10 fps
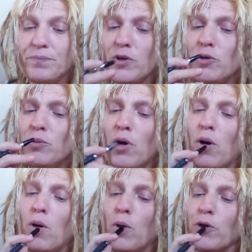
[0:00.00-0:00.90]
you
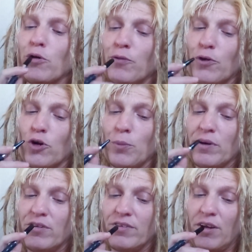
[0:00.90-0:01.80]
know you're firm
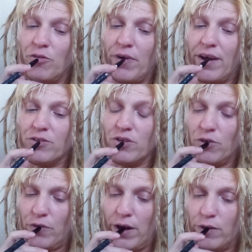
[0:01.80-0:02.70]
and steadfast in
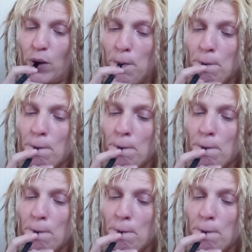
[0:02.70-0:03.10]
the faith,